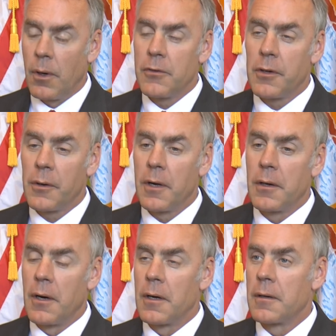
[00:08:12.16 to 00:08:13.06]
Well, it's a great
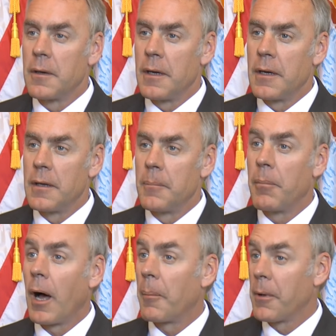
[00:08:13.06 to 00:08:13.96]
honor. And
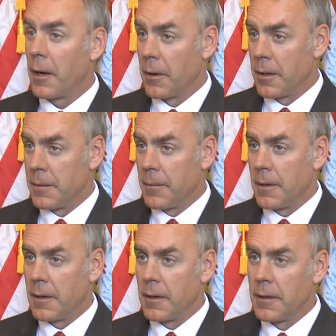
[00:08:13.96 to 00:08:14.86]
Bob Carey
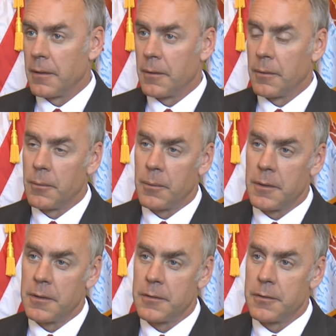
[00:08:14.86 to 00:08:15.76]

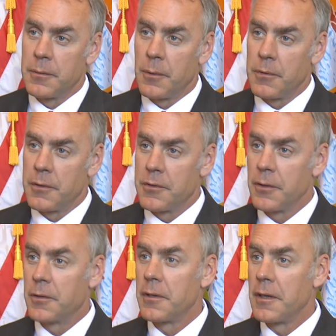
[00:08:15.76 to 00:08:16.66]
was a
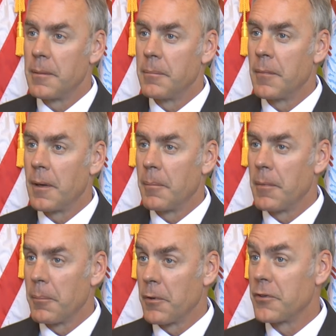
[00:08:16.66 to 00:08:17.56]
SEAL team, a
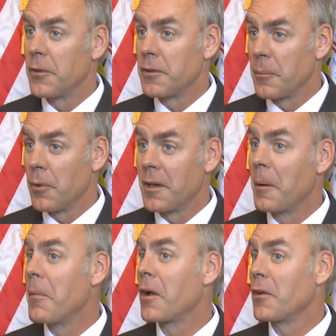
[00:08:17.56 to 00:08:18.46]
member SEAL team one,
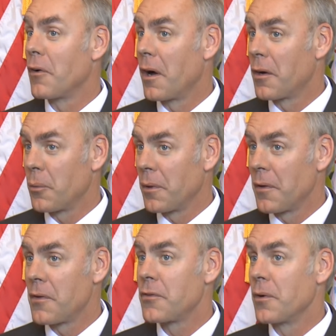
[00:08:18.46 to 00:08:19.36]
and a Medal of Honor winner
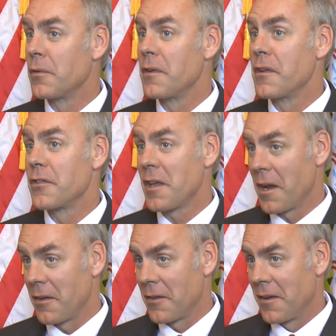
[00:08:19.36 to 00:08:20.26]
that served in the
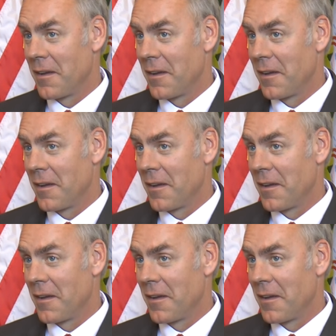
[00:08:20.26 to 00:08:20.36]
Senate.